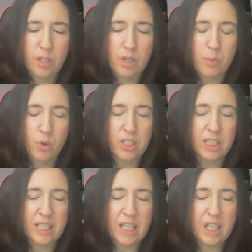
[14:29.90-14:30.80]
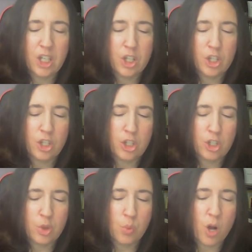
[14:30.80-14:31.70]
importantly,
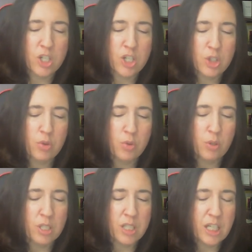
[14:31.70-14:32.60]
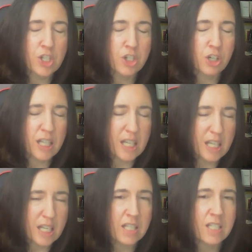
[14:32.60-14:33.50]
you want to teach your
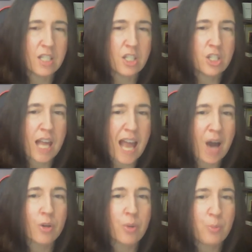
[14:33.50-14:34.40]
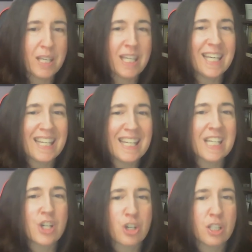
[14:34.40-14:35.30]
kids how to be
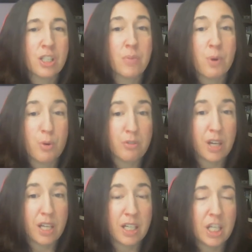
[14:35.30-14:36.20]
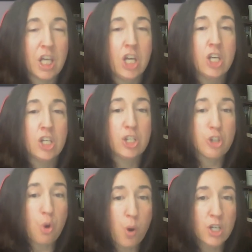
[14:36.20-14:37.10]
internally motivated. You
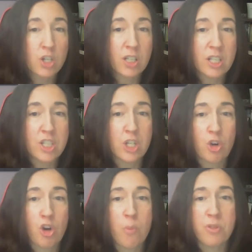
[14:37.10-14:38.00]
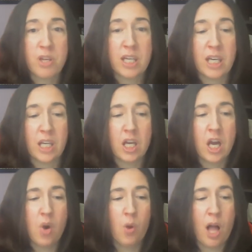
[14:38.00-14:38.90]
don't want your kids to grow up thinking,
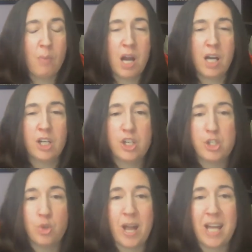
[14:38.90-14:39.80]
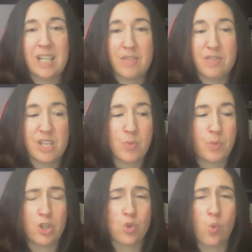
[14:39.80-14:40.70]
well, I'm not going to do any of this
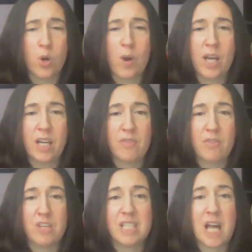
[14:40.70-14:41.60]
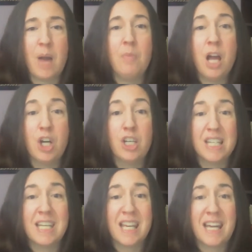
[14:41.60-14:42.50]
because what do I get for this? I'm not going to
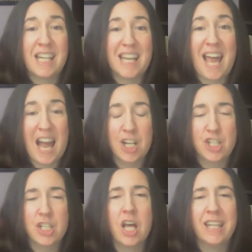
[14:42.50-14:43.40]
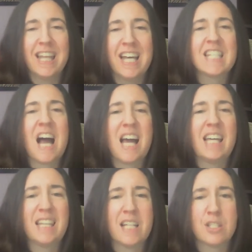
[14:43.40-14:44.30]
take any action unless
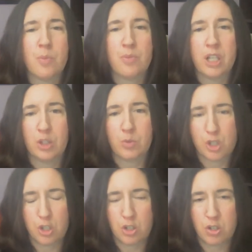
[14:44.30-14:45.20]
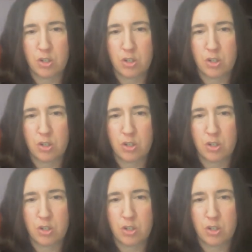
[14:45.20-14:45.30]
I get something in return,